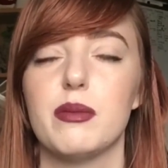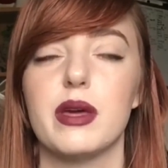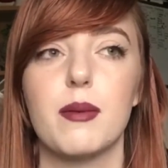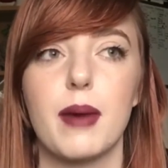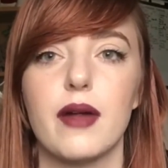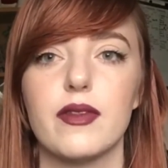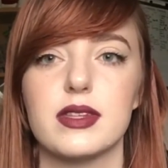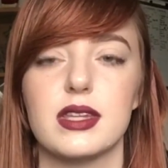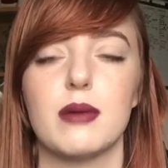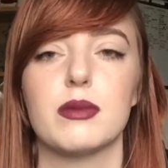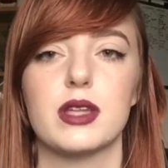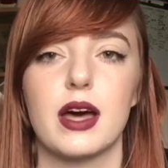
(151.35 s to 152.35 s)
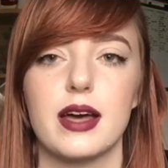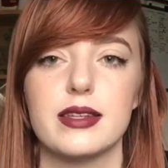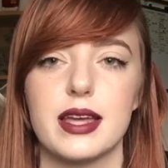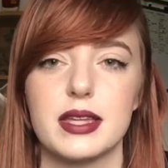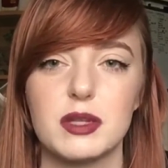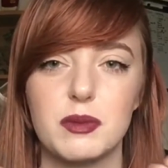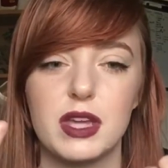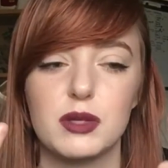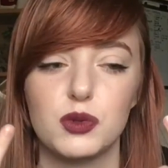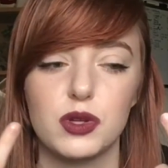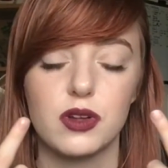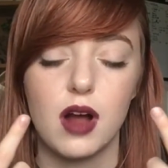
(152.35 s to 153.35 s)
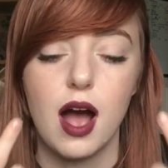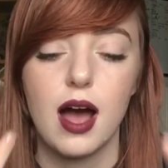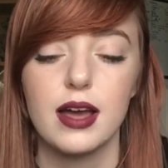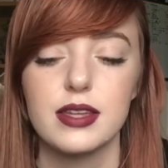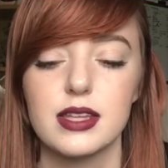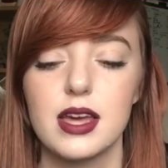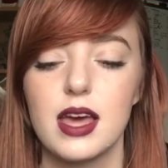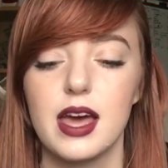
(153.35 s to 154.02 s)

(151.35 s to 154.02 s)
be about the same size as the space between their eyes,